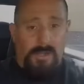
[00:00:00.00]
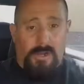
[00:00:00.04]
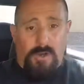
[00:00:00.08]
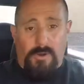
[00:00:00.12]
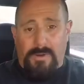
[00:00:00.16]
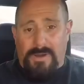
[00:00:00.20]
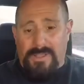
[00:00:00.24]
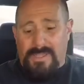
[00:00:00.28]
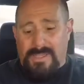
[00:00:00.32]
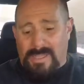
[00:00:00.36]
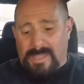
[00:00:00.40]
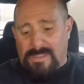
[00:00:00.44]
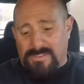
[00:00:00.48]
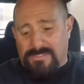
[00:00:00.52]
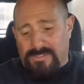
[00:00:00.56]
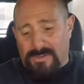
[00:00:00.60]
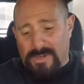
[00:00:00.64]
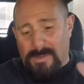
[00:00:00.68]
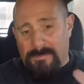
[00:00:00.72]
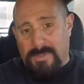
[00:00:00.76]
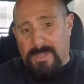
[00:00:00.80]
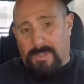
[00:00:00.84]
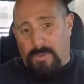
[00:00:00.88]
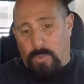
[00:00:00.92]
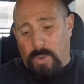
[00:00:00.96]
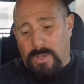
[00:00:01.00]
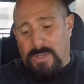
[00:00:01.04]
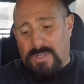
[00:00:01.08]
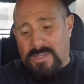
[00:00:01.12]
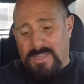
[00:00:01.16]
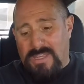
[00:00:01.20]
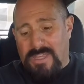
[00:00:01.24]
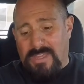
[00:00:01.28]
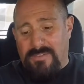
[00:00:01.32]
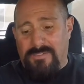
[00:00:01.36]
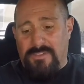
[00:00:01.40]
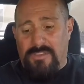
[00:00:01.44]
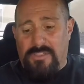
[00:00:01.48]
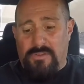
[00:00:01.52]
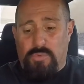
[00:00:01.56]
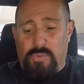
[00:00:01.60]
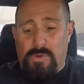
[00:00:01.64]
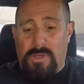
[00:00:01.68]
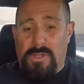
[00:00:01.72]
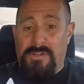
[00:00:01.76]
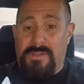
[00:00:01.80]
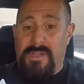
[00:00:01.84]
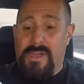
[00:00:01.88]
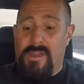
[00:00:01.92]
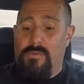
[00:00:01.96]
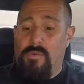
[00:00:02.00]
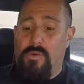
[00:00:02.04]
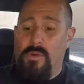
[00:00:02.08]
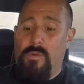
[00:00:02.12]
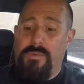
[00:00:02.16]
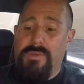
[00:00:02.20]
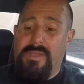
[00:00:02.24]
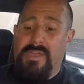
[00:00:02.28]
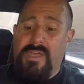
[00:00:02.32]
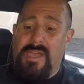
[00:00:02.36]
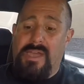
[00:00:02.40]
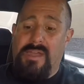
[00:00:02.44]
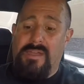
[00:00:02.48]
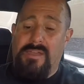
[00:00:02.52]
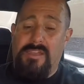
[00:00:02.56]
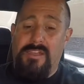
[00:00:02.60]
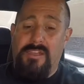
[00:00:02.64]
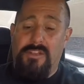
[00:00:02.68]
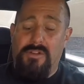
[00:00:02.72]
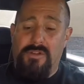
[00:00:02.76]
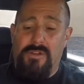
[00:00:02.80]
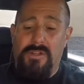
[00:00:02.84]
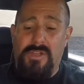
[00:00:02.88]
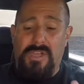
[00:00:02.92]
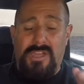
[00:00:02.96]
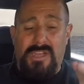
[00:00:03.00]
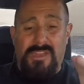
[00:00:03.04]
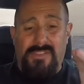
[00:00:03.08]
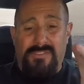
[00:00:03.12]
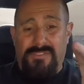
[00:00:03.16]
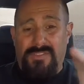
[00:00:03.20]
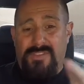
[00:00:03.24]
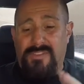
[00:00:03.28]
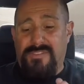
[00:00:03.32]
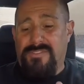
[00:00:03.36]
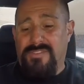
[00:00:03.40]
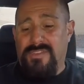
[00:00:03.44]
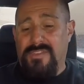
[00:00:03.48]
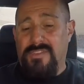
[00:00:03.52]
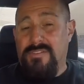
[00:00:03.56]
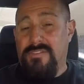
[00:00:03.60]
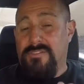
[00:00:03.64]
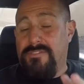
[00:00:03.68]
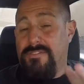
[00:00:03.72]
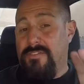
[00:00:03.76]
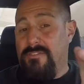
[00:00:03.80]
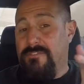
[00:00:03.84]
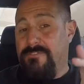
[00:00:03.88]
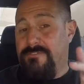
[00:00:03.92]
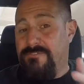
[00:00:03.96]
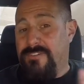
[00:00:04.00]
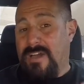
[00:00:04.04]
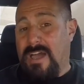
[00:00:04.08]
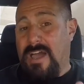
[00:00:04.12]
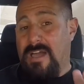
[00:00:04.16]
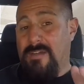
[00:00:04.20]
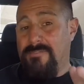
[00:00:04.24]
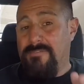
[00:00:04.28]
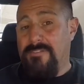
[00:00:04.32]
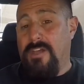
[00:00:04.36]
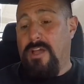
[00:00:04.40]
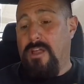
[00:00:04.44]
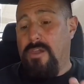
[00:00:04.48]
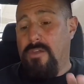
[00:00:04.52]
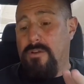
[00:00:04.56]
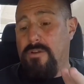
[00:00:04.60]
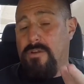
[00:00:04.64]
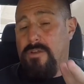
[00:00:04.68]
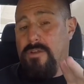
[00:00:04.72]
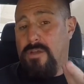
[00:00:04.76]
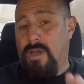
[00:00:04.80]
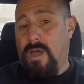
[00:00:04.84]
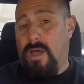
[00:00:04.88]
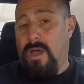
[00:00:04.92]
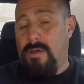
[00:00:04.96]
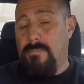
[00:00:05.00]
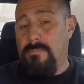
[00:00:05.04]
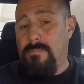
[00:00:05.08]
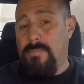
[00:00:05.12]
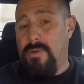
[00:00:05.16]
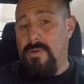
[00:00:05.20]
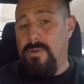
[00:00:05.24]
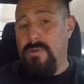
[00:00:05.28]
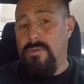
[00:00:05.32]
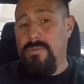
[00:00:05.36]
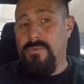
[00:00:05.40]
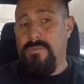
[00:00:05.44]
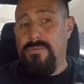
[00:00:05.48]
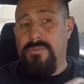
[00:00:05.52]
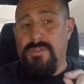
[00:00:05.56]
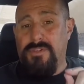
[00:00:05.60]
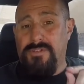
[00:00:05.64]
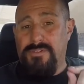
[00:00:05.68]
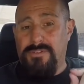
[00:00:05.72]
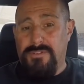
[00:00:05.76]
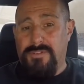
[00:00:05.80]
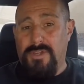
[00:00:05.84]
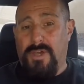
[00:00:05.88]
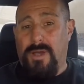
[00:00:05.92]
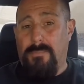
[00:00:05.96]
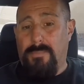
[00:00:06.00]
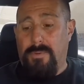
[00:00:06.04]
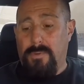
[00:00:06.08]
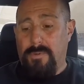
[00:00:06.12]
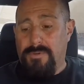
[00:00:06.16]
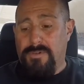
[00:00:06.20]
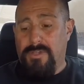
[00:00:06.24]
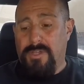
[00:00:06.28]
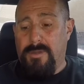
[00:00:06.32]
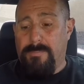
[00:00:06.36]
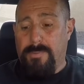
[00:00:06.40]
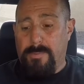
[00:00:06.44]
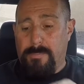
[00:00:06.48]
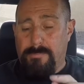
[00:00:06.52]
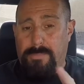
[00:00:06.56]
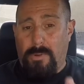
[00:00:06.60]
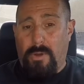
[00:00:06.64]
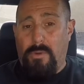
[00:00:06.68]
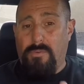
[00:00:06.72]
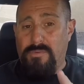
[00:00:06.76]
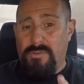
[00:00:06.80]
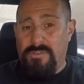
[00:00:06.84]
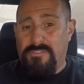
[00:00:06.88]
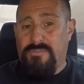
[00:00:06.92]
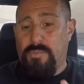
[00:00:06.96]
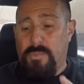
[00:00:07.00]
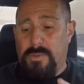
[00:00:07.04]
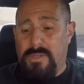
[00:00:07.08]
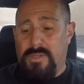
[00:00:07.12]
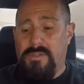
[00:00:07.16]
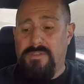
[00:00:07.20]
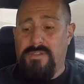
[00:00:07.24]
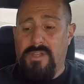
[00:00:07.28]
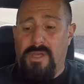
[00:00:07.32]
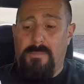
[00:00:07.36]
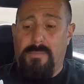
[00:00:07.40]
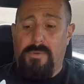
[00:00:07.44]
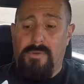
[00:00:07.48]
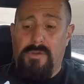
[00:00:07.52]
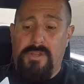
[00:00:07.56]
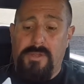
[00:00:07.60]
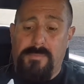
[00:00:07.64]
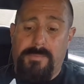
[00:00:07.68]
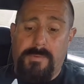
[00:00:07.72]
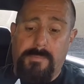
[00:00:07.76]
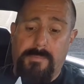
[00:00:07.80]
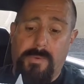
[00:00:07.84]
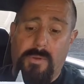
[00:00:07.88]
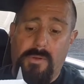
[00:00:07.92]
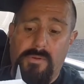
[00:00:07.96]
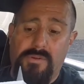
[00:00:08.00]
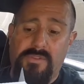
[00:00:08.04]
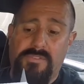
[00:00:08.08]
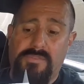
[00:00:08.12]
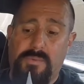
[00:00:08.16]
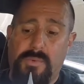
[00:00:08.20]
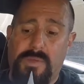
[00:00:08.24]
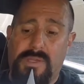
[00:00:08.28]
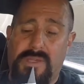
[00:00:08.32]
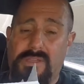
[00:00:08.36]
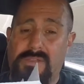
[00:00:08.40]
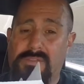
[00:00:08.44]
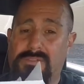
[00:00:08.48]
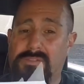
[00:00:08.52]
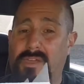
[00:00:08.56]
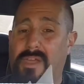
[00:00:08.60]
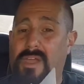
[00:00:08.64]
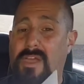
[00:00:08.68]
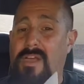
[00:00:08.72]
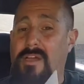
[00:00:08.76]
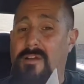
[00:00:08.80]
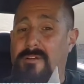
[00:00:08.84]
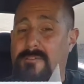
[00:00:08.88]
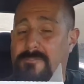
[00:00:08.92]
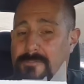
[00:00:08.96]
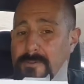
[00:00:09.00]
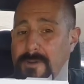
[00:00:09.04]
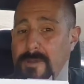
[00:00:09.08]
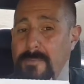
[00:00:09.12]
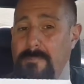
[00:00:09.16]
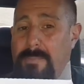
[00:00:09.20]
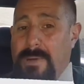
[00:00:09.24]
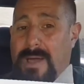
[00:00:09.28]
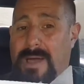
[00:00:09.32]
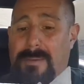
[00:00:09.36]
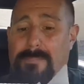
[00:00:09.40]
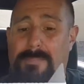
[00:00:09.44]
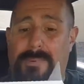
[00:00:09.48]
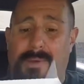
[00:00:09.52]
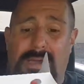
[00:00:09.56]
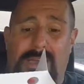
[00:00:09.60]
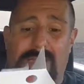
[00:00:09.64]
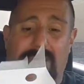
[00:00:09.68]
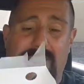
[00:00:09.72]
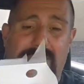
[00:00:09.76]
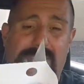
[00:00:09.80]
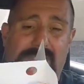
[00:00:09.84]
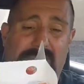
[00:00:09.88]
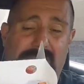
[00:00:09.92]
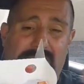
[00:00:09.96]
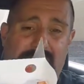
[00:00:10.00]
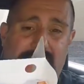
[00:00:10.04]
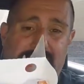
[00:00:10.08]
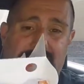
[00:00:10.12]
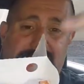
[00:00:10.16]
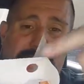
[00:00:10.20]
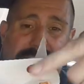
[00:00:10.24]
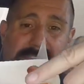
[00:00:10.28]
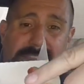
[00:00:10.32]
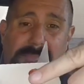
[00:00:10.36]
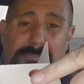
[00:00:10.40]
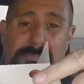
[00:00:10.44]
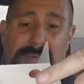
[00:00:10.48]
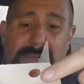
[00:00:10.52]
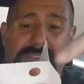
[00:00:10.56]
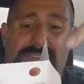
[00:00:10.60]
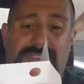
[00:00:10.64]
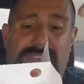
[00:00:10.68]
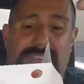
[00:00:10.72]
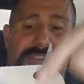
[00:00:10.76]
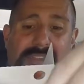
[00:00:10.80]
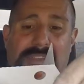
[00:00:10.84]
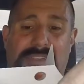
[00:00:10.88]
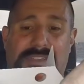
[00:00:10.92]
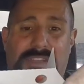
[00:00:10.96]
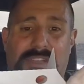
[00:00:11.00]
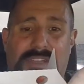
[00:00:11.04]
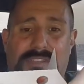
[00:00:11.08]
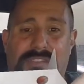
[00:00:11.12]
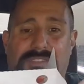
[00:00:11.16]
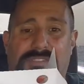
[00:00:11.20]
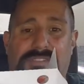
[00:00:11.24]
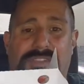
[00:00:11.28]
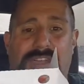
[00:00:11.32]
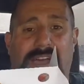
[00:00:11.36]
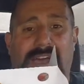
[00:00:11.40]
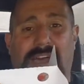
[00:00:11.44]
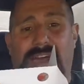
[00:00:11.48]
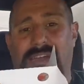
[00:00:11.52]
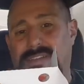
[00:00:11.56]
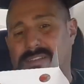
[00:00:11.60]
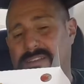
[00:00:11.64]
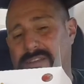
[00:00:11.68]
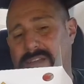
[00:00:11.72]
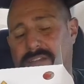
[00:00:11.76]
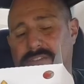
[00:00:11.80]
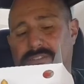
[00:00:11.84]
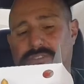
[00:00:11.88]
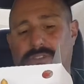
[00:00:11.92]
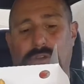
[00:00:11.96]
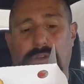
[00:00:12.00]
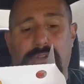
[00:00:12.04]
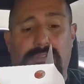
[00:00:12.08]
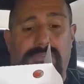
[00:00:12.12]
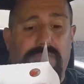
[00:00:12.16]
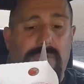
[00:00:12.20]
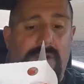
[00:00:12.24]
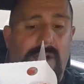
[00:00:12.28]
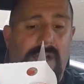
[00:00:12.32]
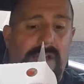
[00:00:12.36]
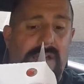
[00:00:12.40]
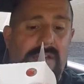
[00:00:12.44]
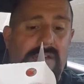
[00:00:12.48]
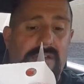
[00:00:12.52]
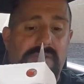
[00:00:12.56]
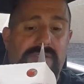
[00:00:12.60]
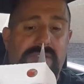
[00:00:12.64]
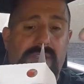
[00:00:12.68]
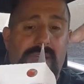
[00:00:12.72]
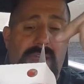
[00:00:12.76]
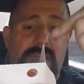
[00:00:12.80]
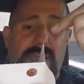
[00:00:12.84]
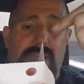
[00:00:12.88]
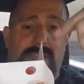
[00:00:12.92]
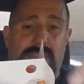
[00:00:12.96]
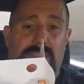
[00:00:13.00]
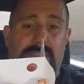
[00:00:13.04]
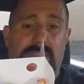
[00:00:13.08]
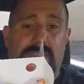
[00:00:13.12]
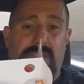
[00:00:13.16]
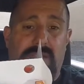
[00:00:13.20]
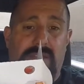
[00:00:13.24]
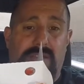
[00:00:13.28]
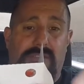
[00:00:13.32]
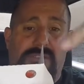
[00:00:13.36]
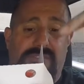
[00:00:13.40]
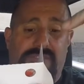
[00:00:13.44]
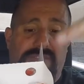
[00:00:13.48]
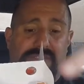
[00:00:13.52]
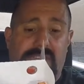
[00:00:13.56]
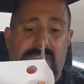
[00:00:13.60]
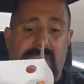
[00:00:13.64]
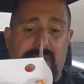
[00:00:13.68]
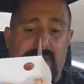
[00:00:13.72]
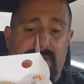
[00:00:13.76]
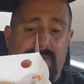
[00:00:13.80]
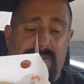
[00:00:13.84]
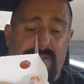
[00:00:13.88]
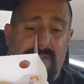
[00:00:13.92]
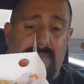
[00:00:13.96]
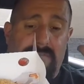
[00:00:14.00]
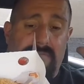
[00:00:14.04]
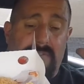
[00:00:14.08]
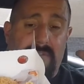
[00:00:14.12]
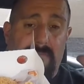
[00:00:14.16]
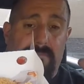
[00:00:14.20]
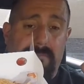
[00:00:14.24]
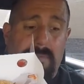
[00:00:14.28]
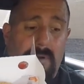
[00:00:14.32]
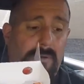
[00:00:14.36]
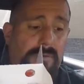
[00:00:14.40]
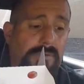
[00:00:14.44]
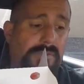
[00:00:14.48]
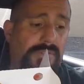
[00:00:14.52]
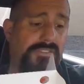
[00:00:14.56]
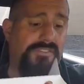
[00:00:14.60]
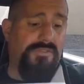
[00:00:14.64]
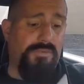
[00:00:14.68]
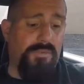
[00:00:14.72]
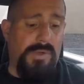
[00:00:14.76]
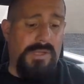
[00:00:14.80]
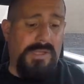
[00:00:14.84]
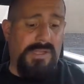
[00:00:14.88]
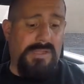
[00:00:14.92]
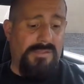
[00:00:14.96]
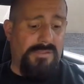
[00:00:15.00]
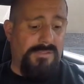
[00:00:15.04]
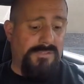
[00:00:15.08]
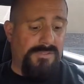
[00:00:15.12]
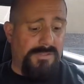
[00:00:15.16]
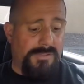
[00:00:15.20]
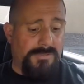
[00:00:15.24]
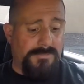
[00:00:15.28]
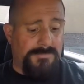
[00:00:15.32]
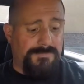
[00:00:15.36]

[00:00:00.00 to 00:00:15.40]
All right, guys, let me quickly give you the rundown of what we got here. This is the $5 combo, the double dipper boneless wing, double dipper boneless wings from Popeyes. You get the biscuit, you get the side, chose fries. You get 6 of the boneless wings.